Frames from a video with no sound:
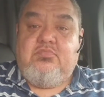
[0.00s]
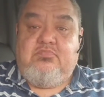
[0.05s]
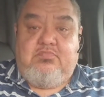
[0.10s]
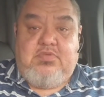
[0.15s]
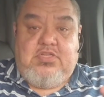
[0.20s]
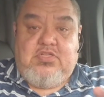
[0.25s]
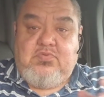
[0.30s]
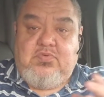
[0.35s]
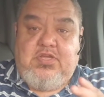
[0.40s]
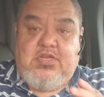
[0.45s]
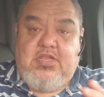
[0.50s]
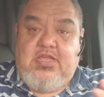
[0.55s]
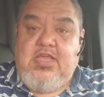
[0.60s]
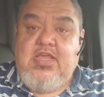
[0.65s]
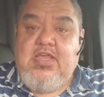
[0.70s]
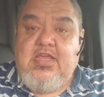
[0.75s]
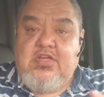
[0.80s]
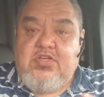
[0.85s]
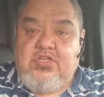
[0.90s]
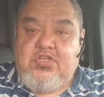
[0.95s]
Between
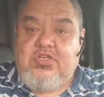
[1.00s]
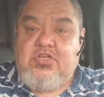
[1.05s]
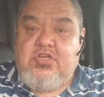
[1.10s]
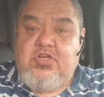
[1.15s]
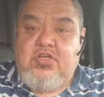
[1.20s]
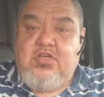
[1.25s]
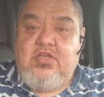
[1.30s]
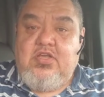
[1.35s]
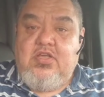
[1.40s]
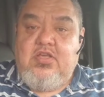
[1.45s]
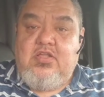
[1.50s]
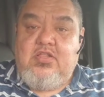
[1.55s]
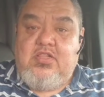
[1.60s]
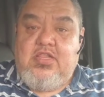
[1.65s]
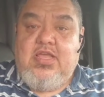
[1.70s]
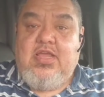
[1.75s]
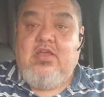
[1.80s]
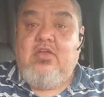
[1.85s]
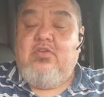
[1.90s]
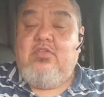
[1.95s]
each
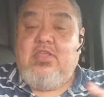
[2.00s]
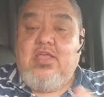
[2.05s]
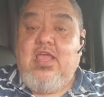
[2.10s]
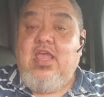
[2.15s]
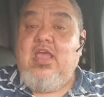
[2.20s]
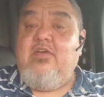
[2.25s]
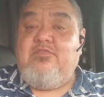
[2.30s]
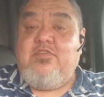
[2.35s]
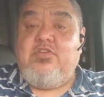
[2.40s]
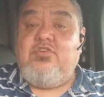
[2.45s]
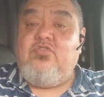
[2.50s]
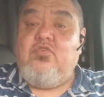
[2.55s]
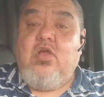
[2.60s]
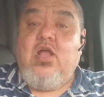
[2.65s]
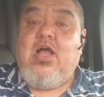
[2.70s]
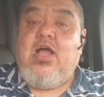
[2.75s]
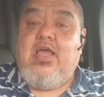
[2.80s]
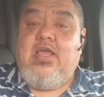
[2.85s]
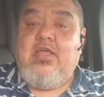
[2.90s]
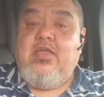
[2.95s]
layer, they have to
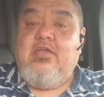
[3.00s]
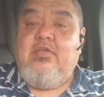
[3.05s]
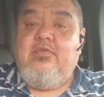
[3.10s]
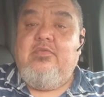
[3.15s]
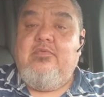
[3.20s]
dry.